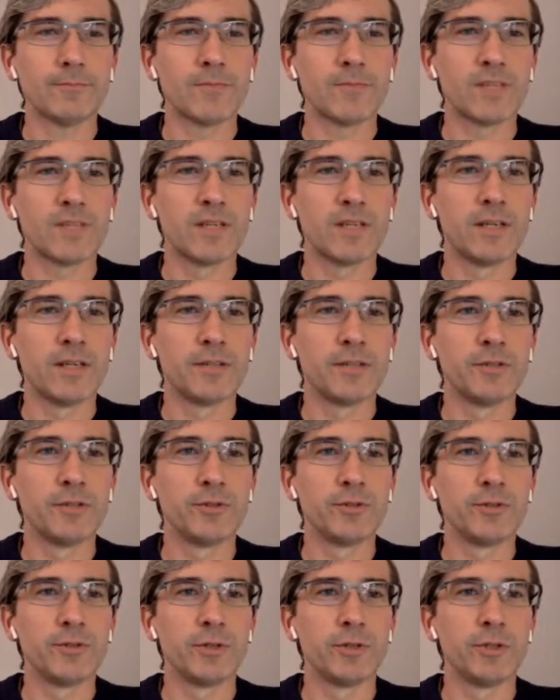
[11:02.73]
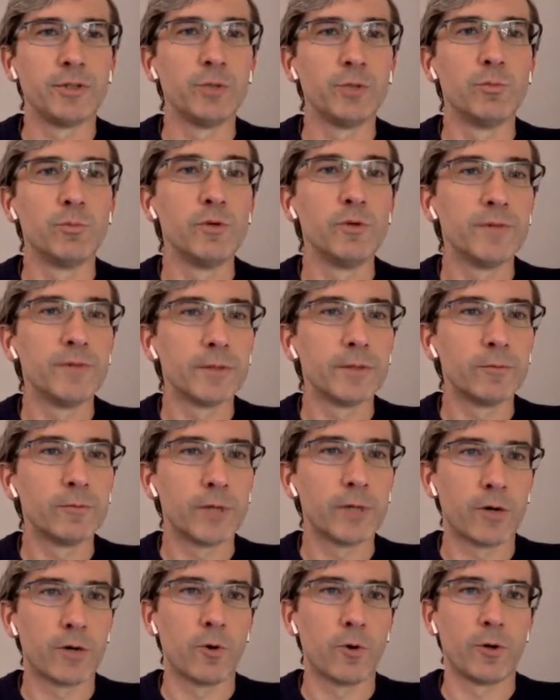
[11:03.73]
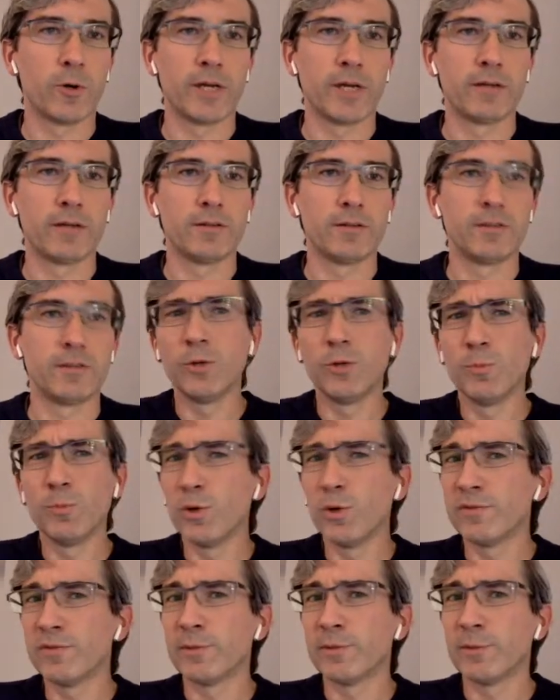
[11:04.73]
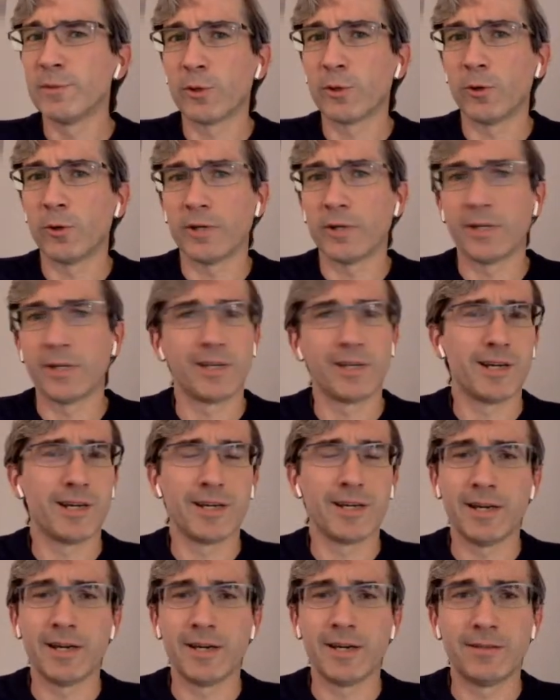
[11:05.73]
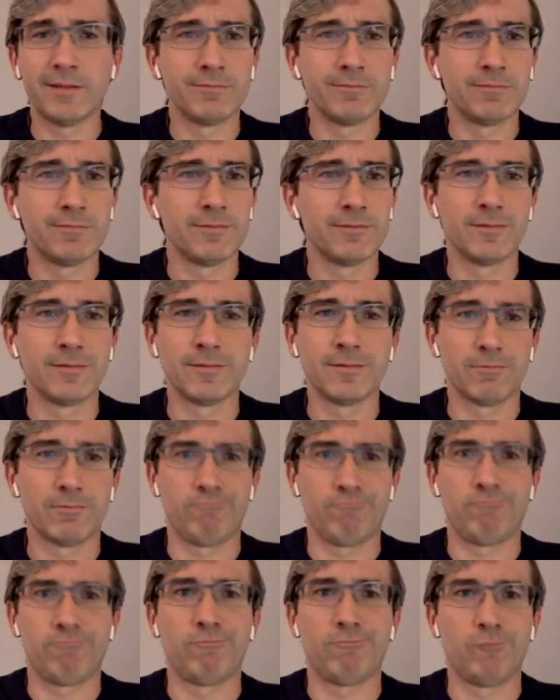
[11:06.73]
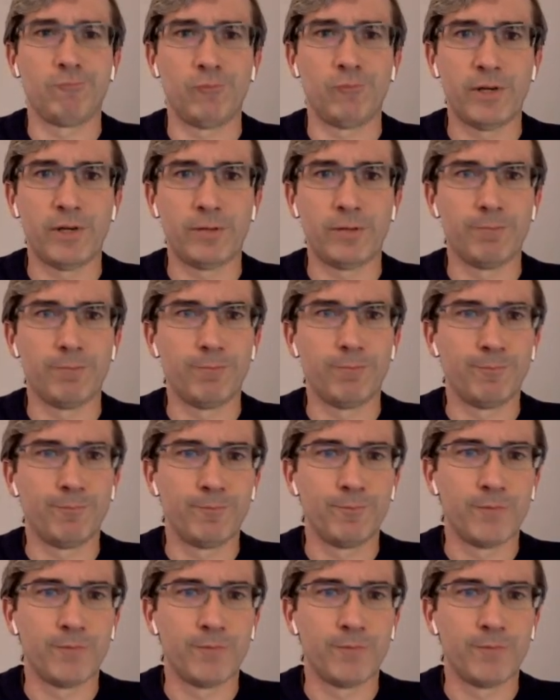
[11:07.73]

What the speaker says: And you do a new movie recording, again, random.